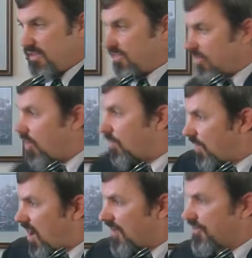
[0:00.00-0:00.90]
the Lord
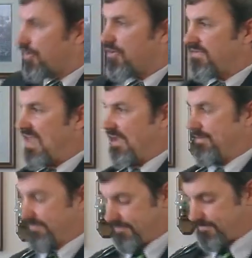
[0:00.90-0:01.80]
will undergird that.
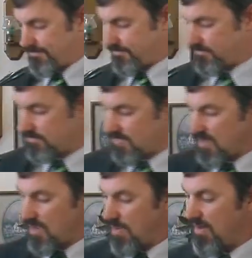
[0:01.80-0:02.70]

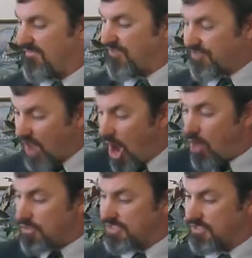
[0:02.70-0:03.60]
But for
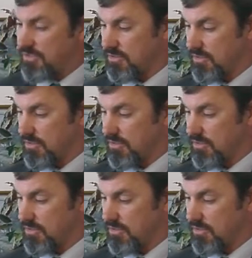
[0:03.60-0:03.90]
those